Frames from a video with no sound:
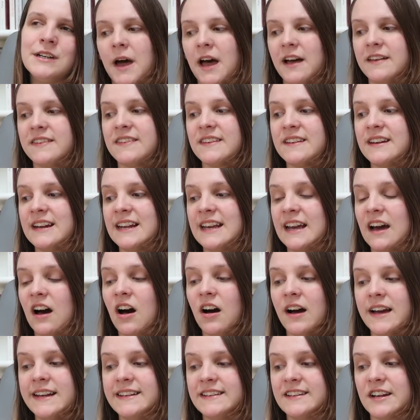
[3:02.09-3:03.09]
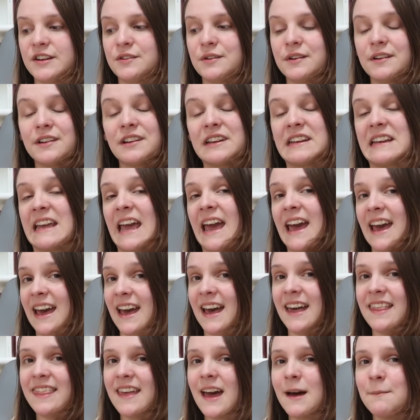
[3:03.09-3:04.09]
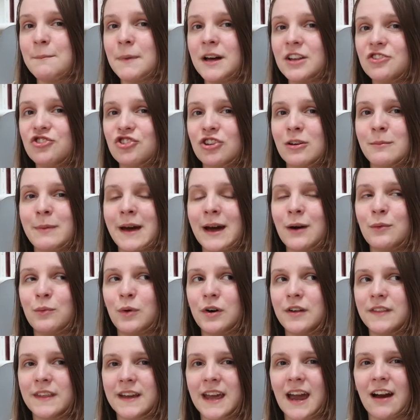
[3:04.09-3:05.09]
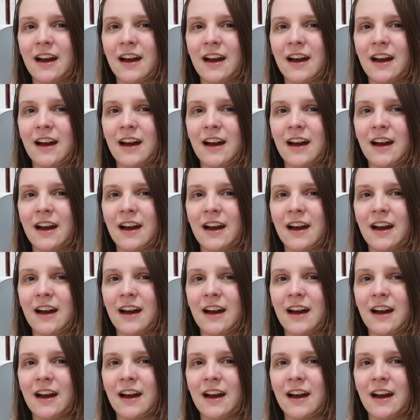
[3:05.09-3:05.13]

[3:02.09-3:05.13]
Personally, I don't care that much about what the